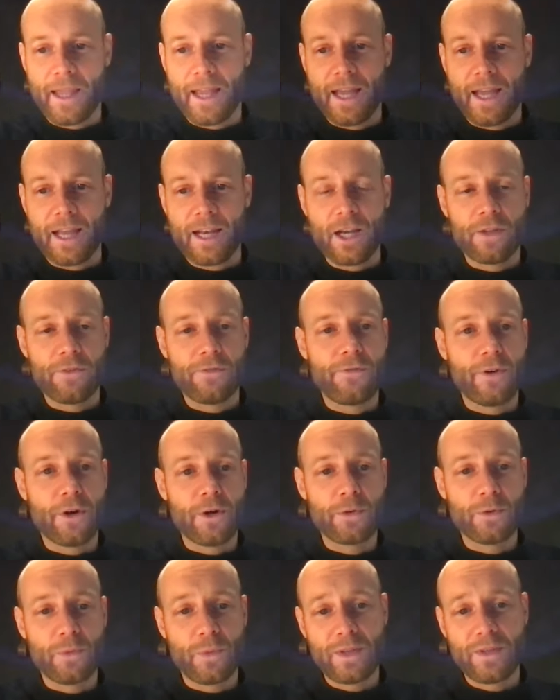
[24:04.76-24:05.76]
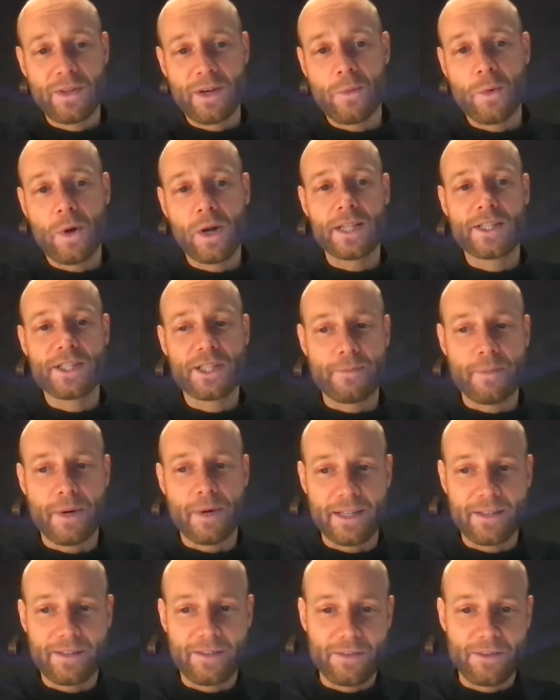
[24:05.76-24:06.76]
cannot vote with their wallets in
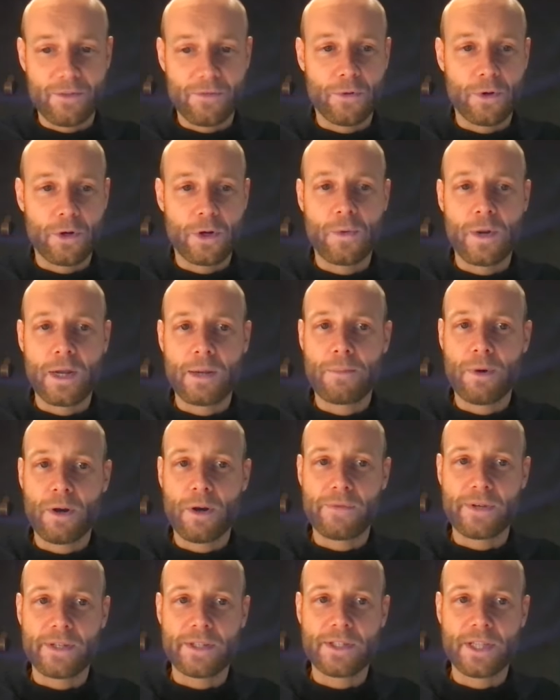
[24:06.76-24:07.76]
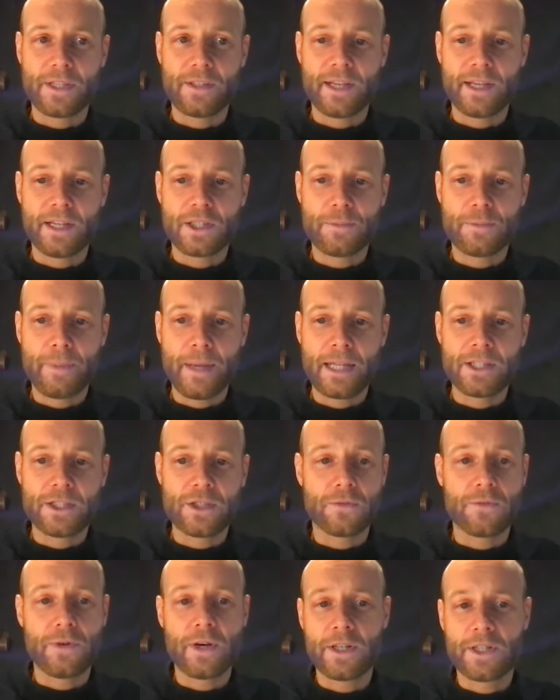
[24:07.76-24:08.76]
mind for quick profits at the
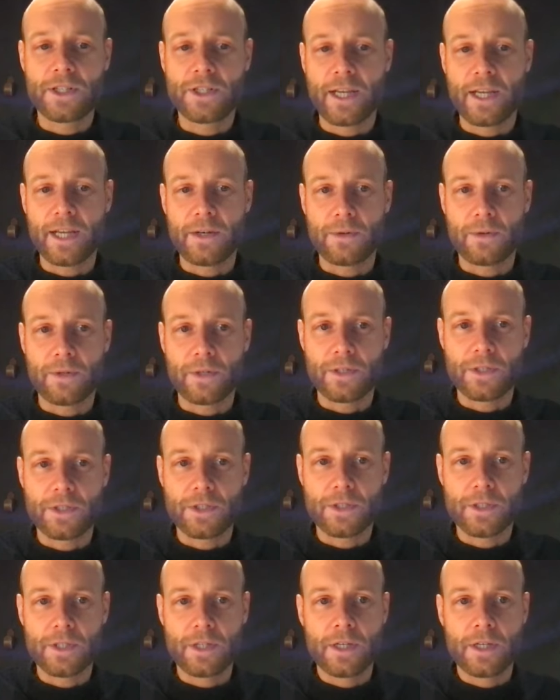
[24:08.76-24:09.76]
expense of other stakeholders.